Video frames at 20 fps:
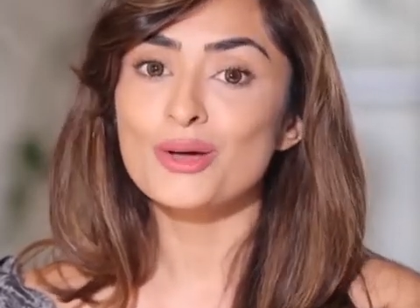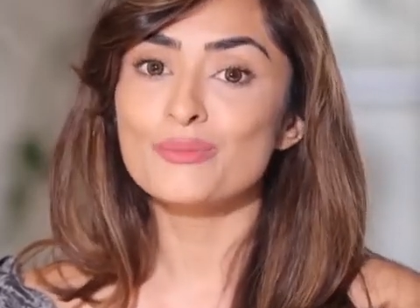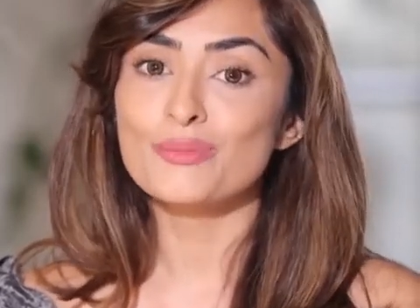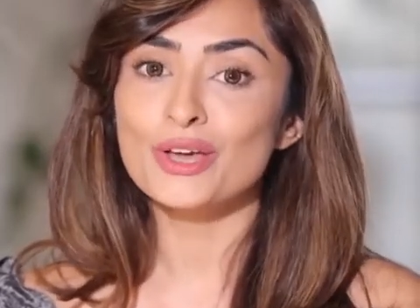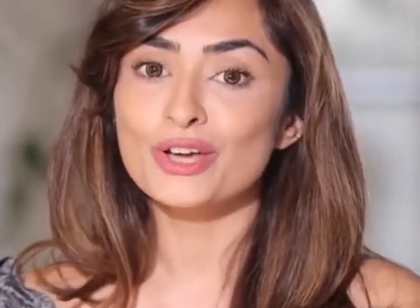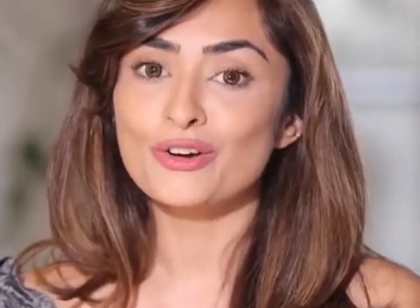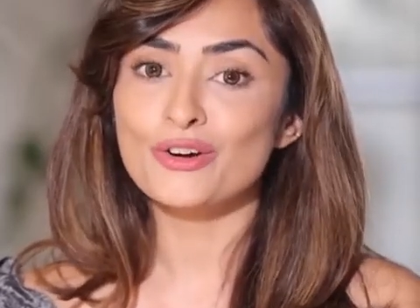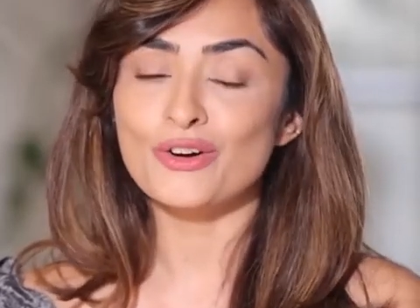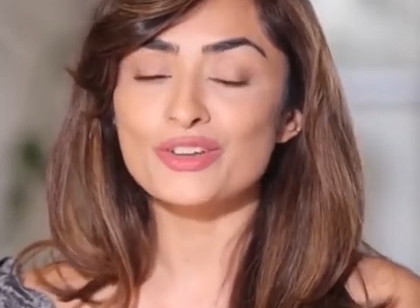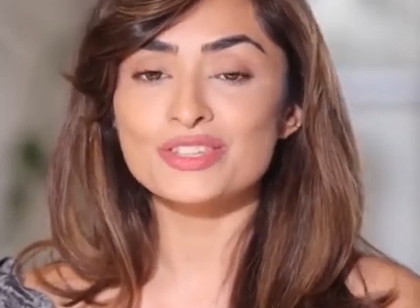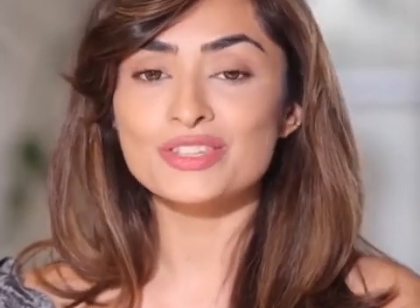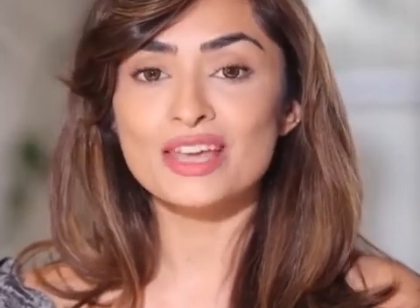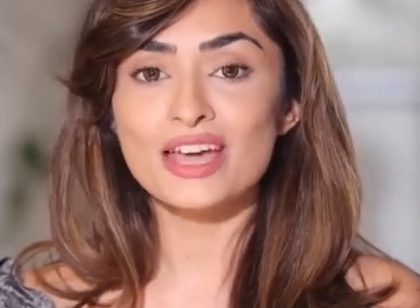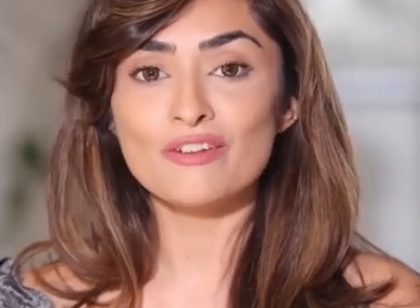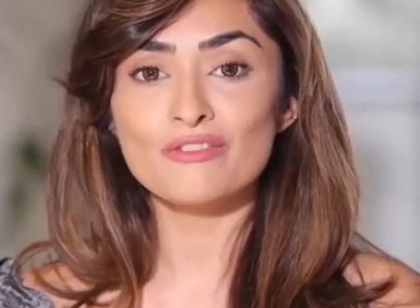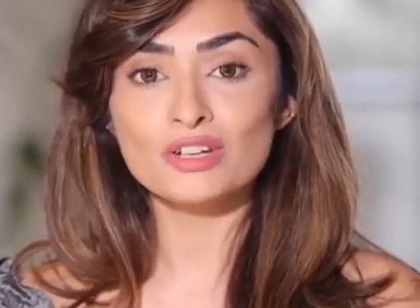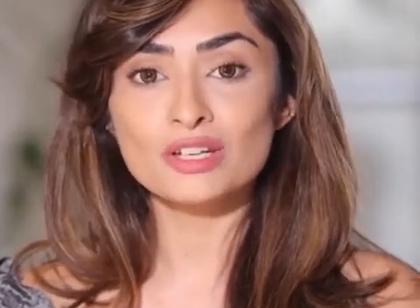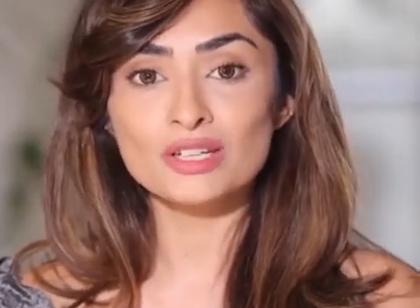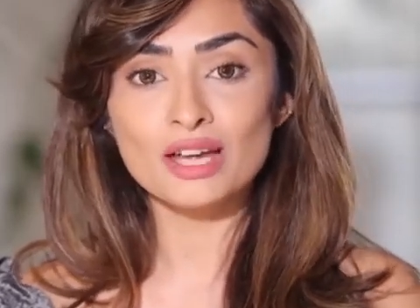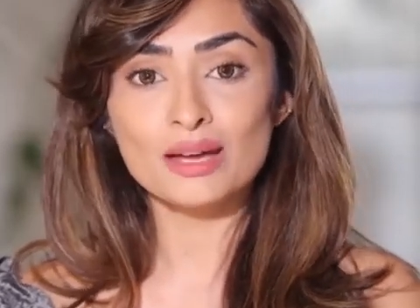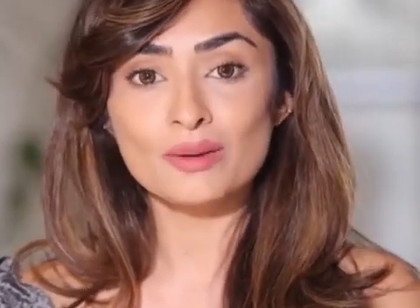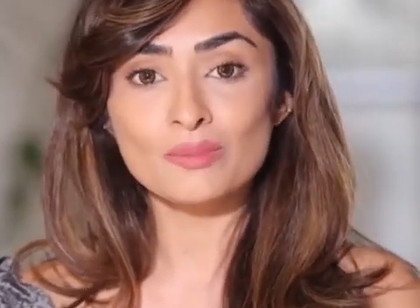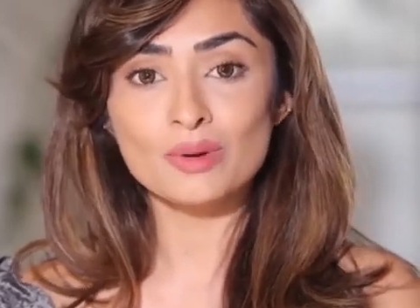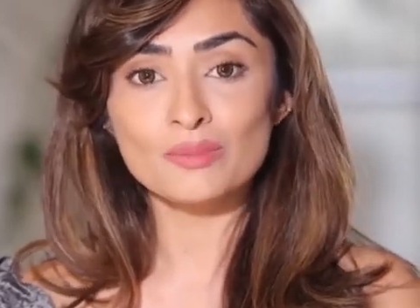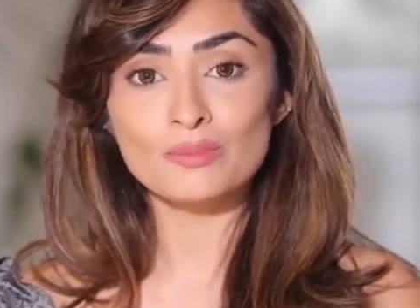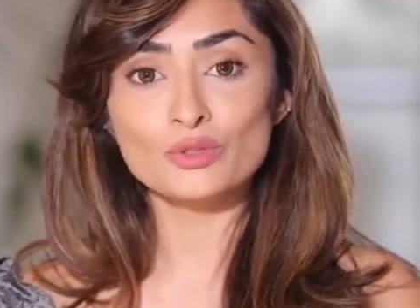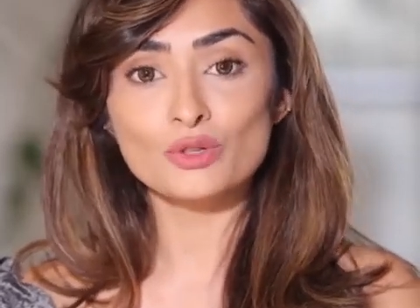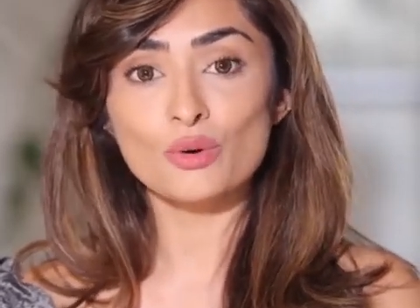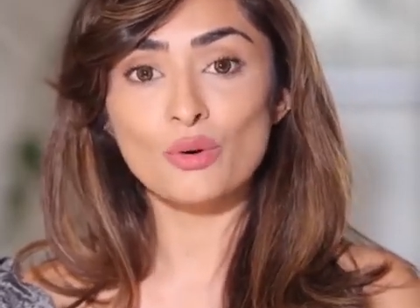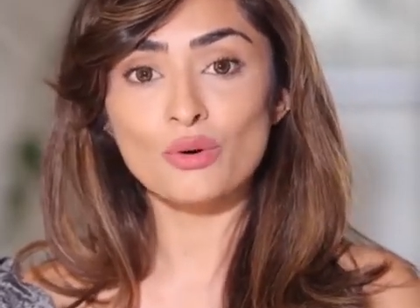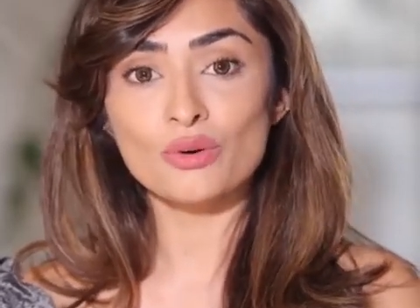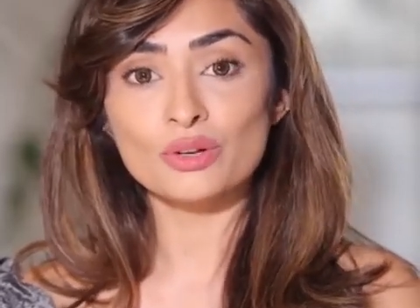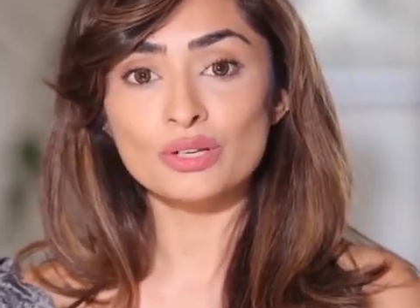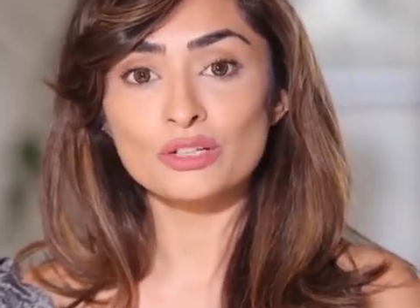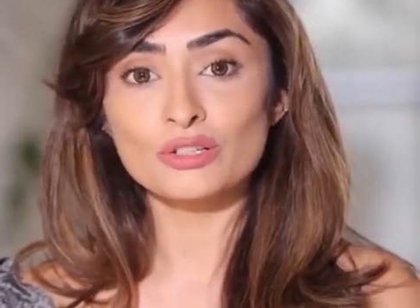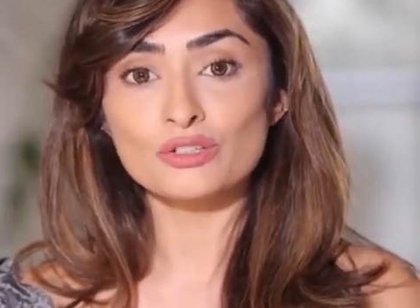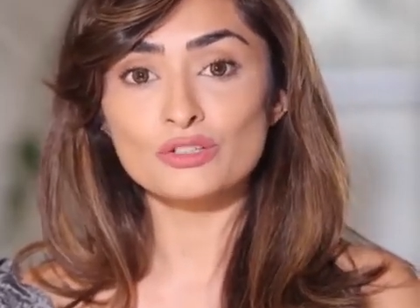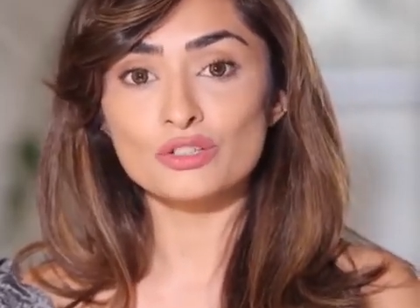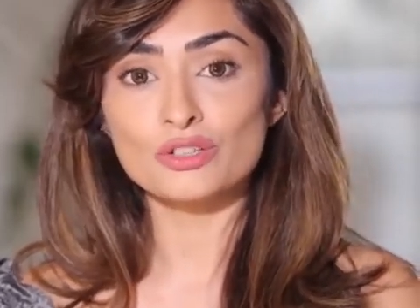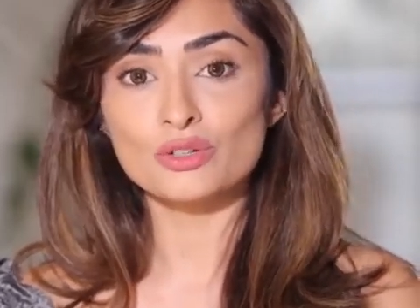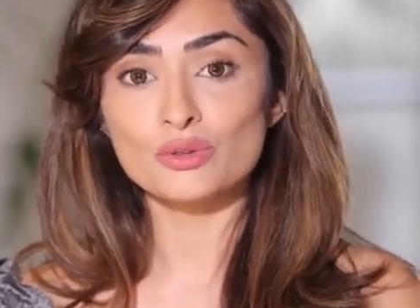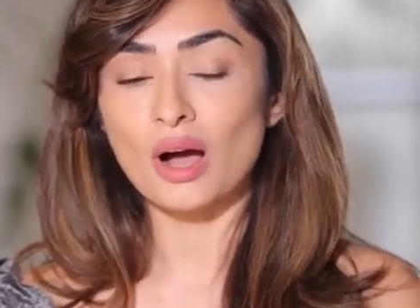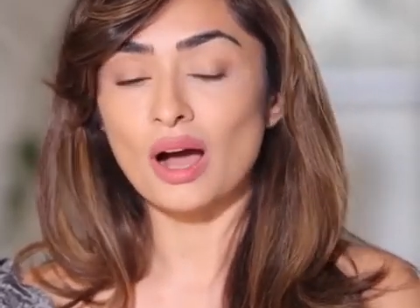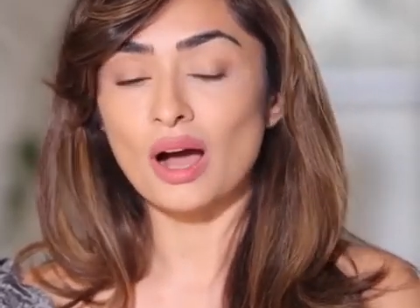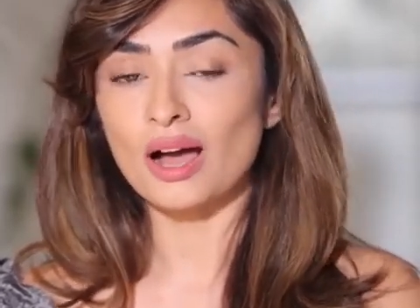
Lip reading: because every time I'm talking to you,